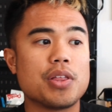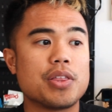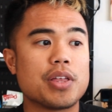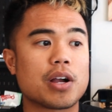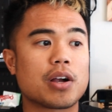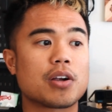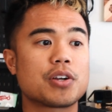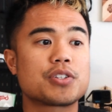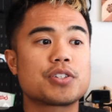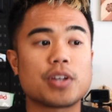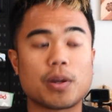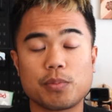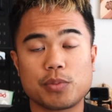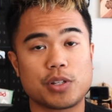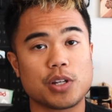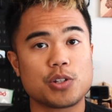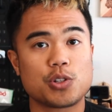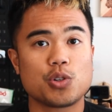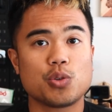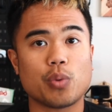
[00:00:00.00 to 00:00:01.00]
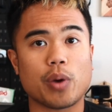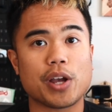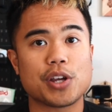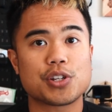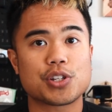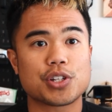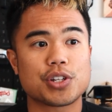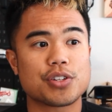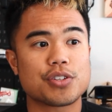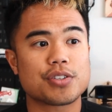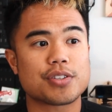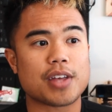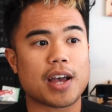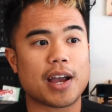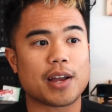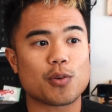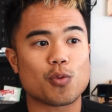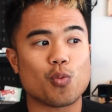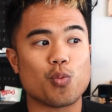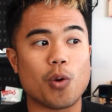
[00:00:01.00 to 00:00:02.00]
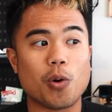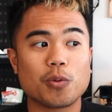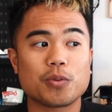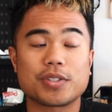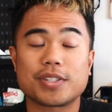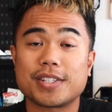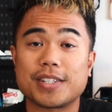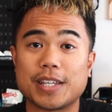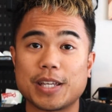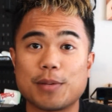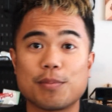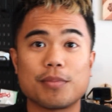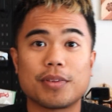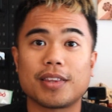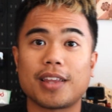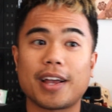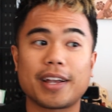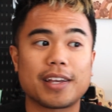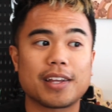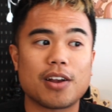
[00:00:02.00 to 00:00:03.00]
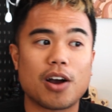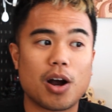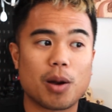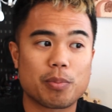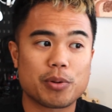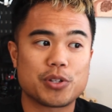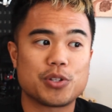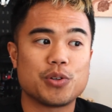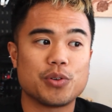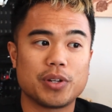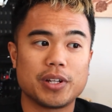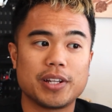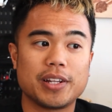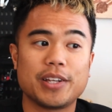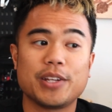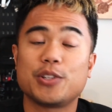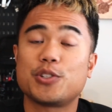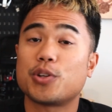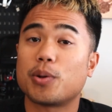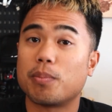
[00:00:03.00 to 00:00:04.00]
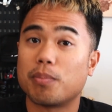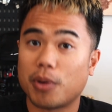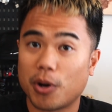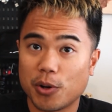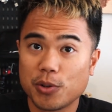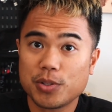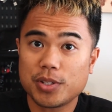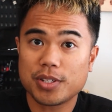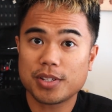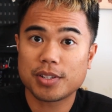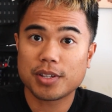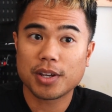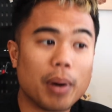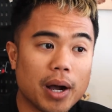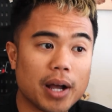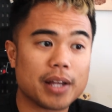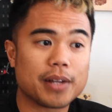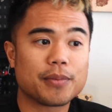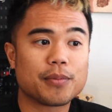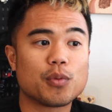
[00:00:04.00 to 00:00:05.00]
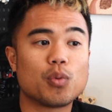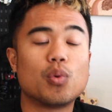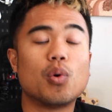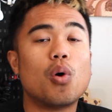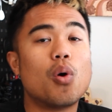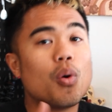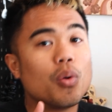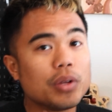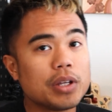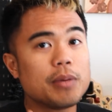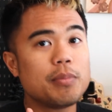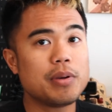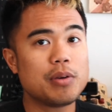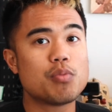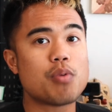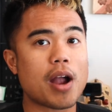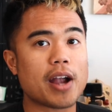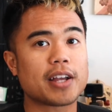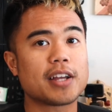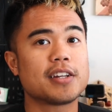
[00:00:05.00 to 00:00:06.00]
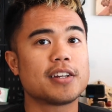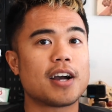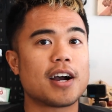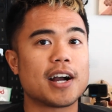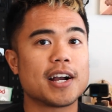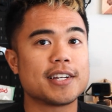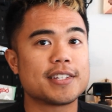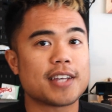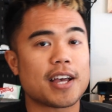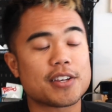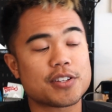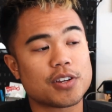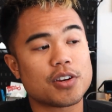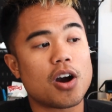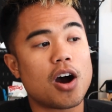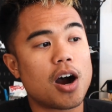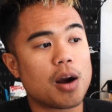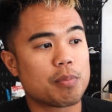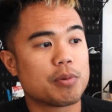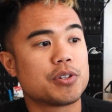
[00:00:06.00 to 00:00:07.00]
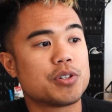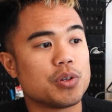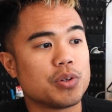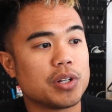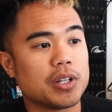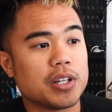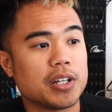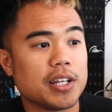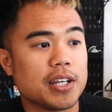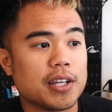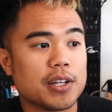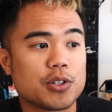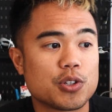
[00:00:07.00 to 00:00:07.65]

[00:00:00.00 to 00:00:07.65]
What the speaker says: there are some situations that won't seem like an opportunity to most, but will only be recognized as an opportunity